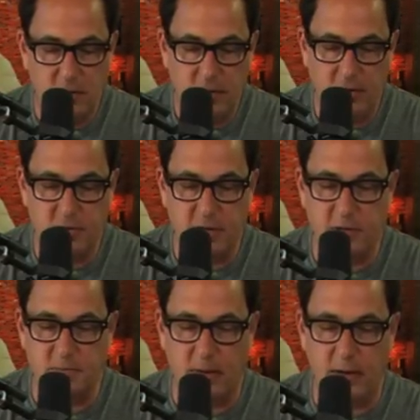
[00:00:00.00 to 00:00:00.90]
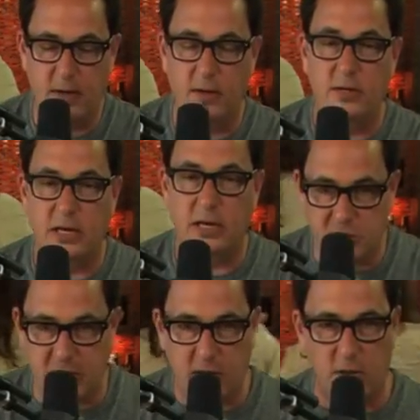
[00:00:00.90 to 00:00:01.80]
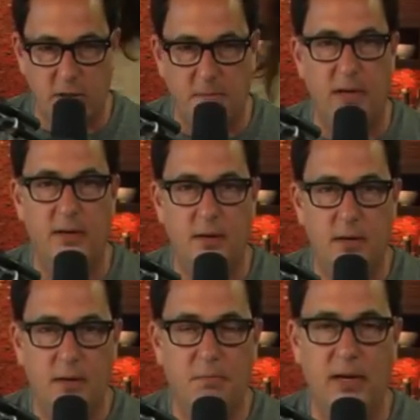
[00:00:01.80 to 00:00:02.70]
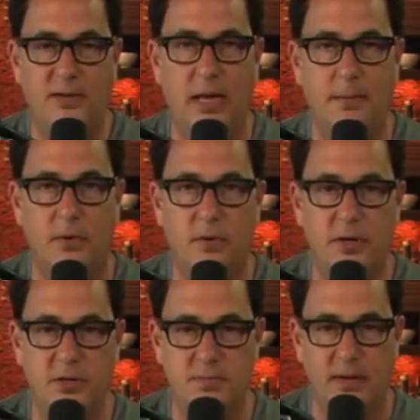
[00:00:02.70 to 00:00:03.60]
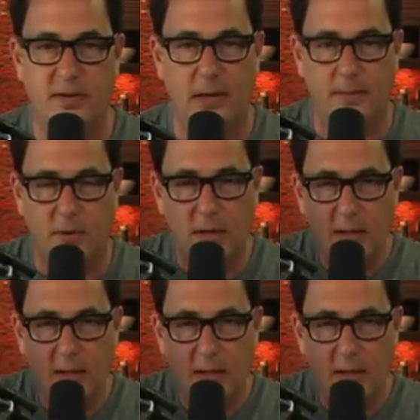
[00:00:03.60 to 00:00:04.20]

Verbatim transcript: here's here's my okay. Just take a look at my my table. Here's my table.